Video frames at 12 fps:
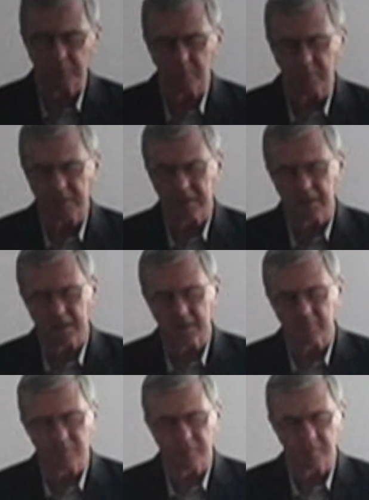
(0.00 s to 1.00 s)
reading, a
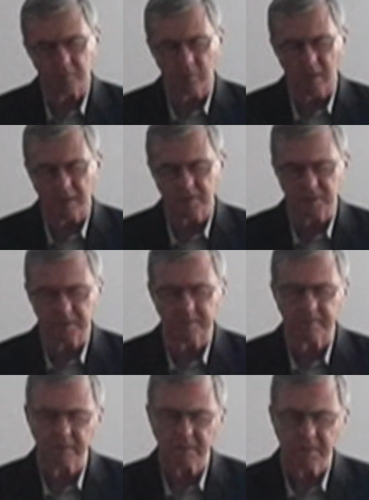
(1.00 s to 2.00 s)
movie we're watching.
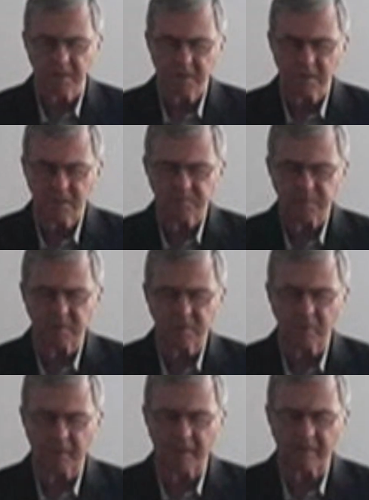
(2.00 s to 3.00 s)
Spirit
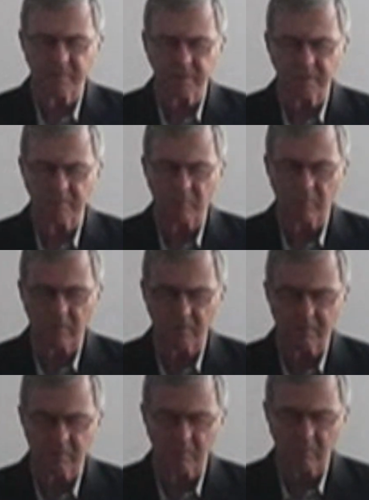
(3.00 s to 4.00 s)
will have some
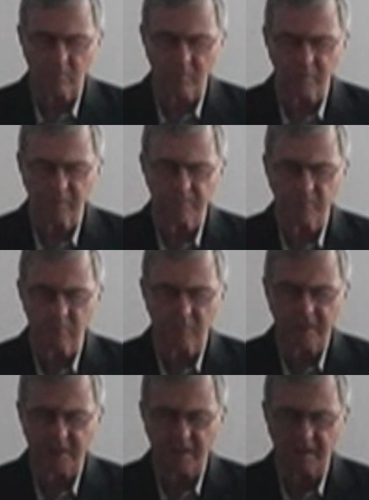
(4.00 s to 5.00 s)
wonderful
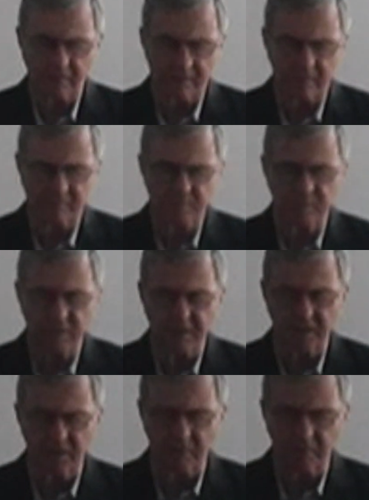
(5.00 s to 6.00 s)
way of
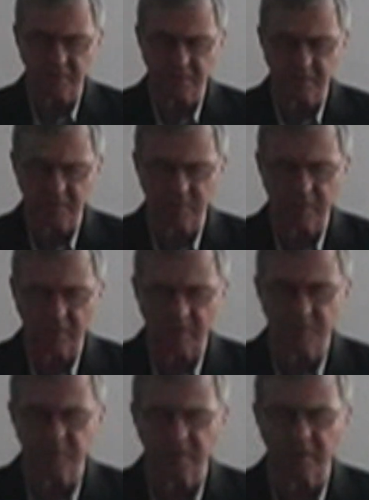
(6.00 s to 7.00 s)
speaking to us, because we know
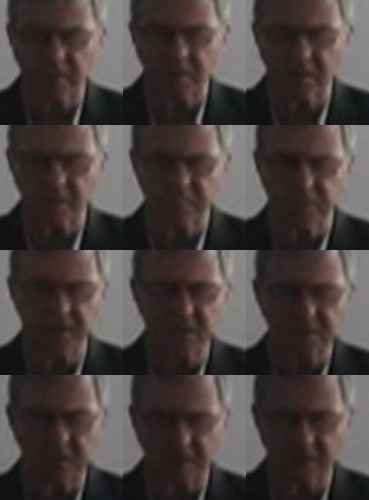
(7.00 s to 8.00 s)
Spirit speaks in